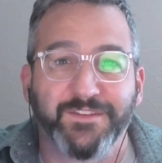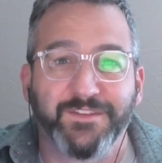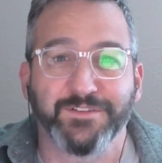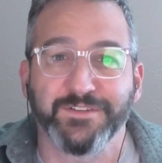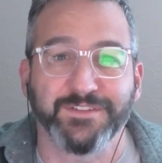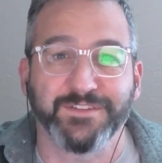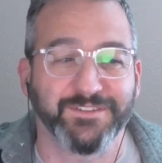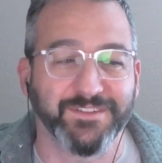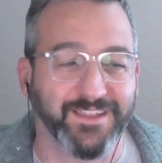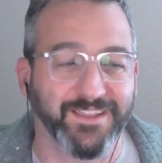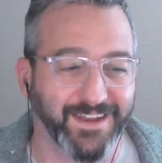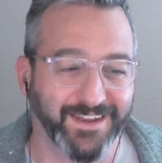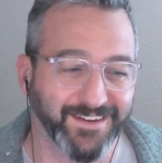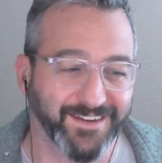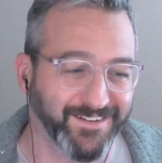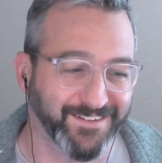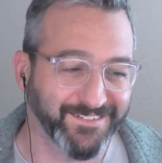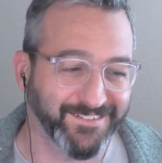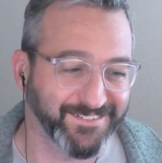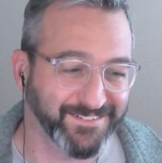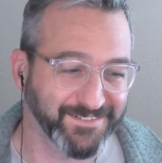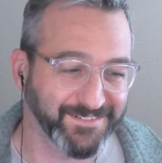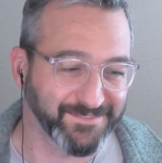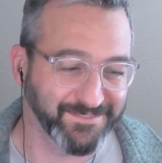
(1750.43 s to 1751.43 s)

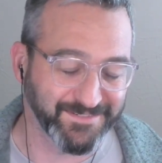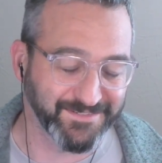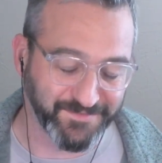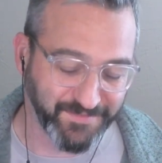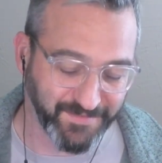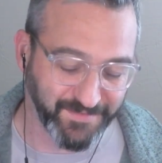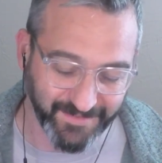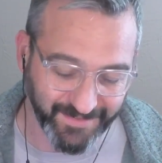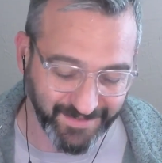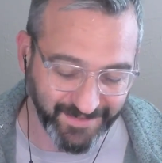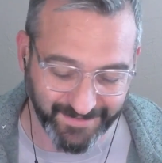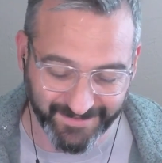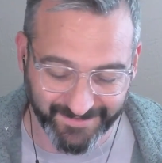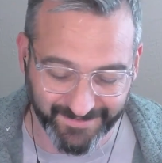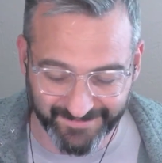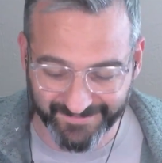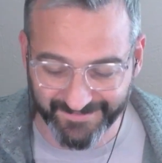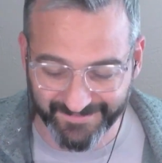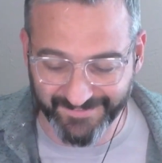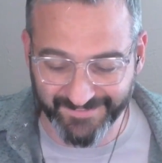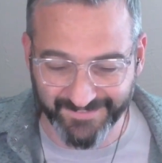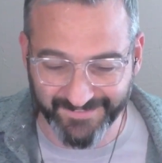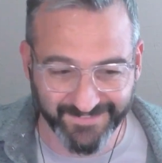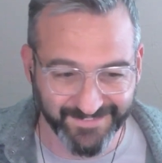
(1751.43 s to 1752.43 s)
It's very like
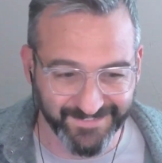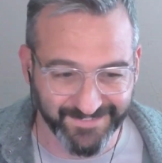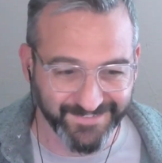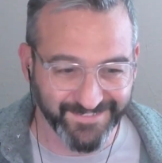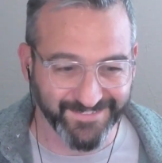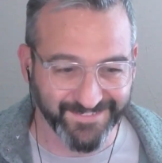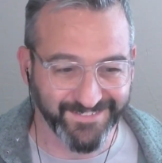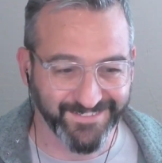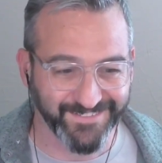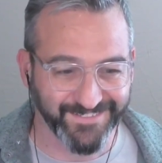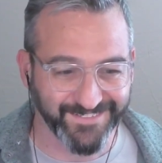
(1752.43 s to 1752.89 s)
Rebel Youth.